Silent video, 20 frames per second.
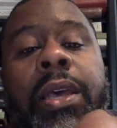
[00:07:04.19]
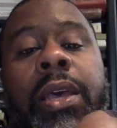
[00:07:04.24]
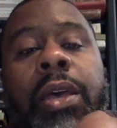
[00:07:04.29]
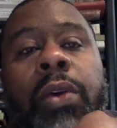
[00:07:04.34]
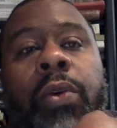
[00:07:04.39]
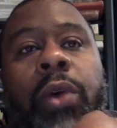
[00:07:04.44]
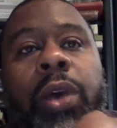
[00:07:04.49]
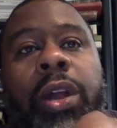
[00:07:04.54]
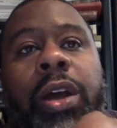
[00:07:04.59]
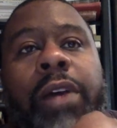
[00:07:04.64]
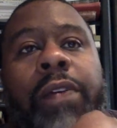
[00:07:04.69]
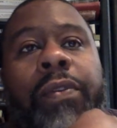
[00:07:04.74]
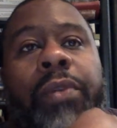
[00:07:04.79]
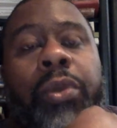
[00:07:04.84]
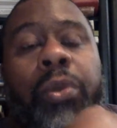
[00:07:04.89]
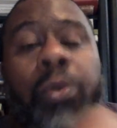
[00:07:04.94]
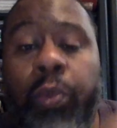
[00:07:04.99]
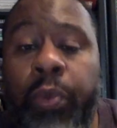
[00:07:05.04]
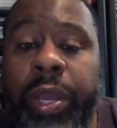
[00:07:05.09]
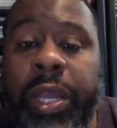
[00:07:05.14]
Quite often
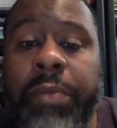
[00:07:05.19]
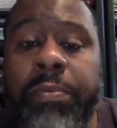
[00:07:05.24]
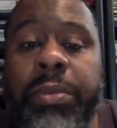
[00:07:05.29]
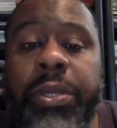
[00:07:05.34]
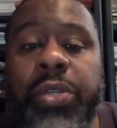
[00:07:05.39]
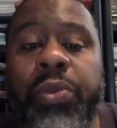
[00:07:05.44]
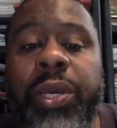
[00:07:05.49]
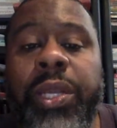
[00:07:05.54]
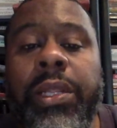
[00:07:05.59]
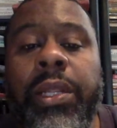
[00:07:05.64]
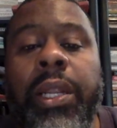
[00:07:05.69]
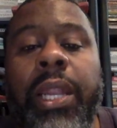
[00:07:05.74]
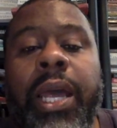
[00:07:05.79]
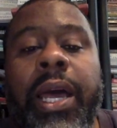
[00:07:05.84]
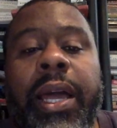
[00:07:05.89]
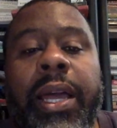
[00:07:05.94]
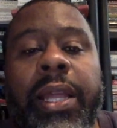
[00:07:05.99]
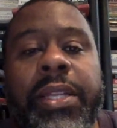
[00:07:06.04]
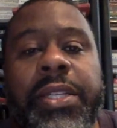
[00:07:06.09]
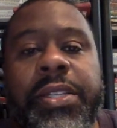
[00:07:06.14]
we're reading between the
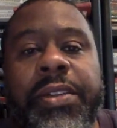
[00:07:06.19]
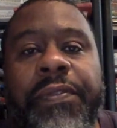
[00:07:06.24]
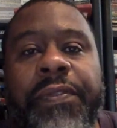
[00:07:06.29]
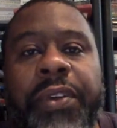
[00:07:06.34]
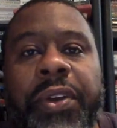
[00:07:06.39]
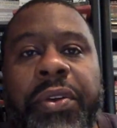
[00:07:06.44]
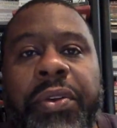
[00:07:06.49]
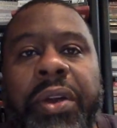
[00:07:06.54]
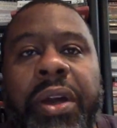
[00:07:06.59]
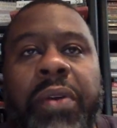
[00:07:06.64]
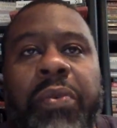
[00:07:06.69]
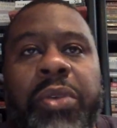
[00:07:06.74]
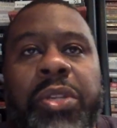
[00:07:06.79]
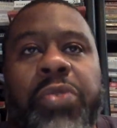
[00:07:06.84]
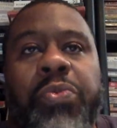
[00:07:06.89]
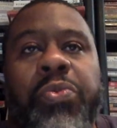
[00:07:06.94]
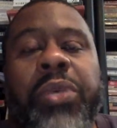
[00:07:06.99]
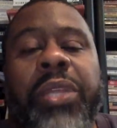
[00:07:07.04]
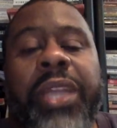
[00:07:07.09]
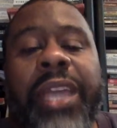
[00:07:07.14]
lines to figure out what's
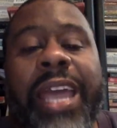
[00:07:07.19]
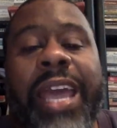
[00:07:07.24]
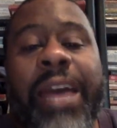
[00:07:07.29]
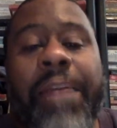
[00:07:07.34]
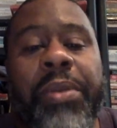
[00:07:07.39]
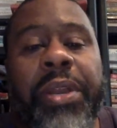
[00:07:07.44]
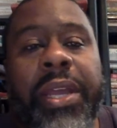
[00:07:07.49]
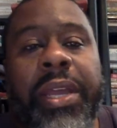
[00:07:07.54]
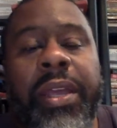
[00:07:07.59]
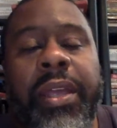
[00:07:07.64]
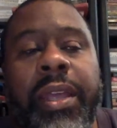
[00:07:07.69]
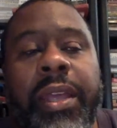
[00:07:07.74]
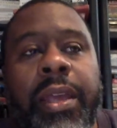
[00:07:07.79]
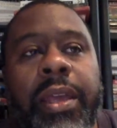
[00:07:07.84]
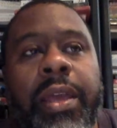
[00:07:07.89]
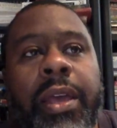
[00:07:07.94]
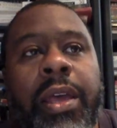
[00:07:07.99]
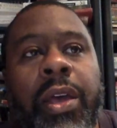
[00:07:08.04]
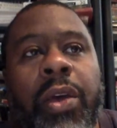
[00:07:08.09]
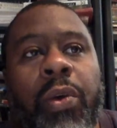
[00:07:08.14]
really happening.
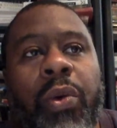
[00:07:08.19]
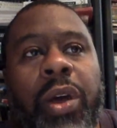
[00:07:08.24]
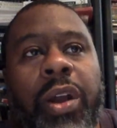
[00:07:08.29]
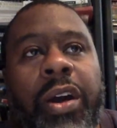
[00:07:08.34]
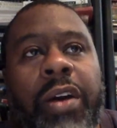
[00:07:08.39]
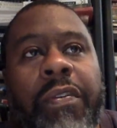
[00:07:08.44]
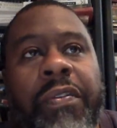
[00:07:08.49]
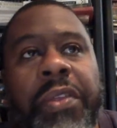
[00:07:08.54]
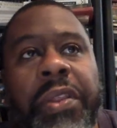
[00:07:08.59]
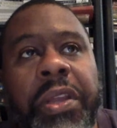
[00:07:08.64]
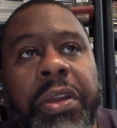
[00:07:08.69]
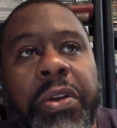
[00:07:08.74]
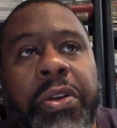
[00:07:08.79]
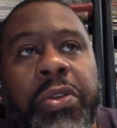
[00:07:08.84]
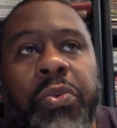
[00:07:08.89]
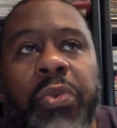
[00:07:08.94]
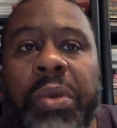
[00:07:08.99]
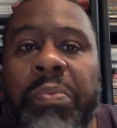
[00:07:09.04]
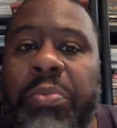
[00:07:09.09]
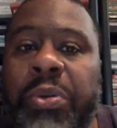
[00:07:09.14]
Quite often there is
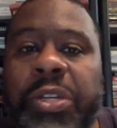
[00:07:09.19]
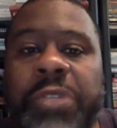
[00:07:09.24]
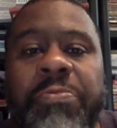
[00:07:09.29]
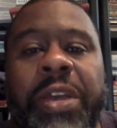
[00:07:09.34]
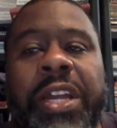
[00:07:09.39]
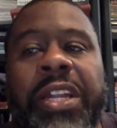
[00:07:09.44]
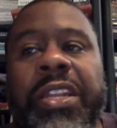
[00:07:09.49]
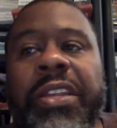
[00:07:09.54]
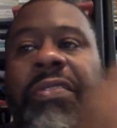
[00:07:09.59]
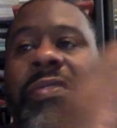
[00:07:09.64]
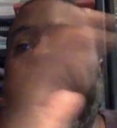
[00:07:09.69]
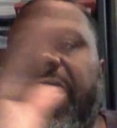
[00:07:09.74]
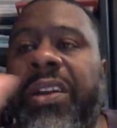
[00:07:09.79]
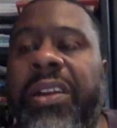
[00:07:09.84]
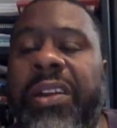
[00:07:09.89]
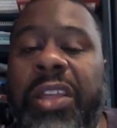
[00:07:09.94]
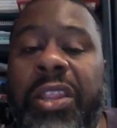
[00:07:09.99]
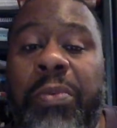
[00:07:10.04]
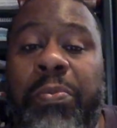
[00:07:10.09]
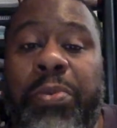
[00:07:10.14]
one perspective and
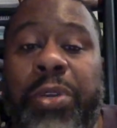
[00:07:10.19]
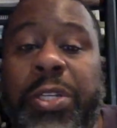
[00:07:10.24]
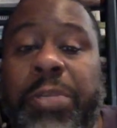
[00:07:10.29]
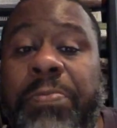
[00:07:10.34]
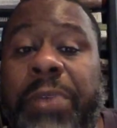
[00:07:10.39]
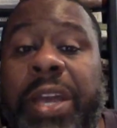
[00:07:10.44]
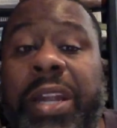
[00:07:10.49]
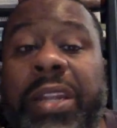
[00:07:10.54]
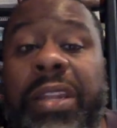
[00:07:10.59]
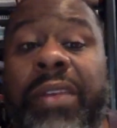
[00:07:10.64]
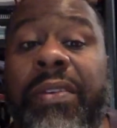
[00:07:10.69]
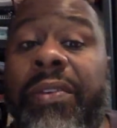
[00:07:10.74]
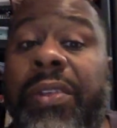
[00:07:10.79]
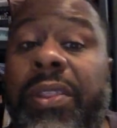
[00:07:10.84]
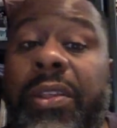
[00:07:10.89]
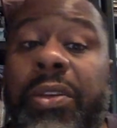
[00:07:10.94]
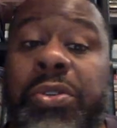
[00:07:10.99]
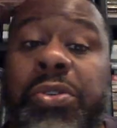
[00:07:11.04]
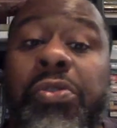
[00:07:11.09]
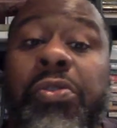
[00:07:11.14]
another perspective, and
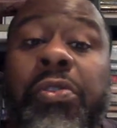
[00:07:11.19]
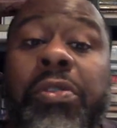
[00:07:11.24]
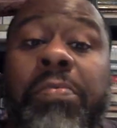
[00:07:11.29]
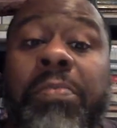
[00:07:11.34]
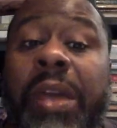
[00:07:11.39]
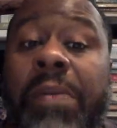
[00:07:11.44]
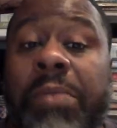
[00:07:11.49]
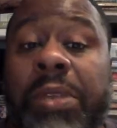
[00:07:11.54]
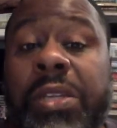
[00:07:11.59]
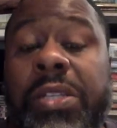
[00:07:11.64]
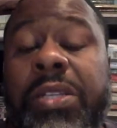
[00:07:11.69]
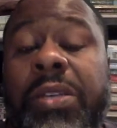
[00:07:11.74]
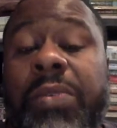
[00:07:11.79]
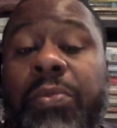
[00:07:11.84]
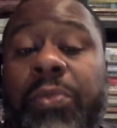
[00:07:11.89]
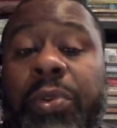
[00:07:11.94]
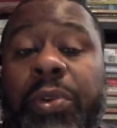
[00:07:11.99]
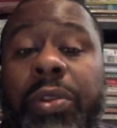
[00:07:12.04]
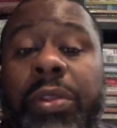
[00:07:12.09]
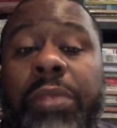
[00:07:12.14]
the truth might be
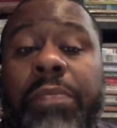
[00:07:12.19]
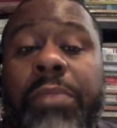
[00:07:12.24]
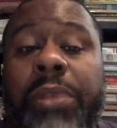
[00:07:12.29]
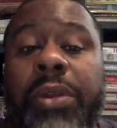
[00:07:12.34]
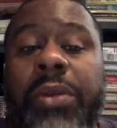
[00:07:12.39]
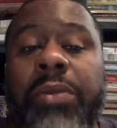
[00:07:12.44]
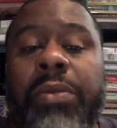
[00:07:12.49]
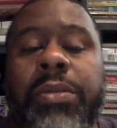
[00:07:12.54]
somewhere in the middle.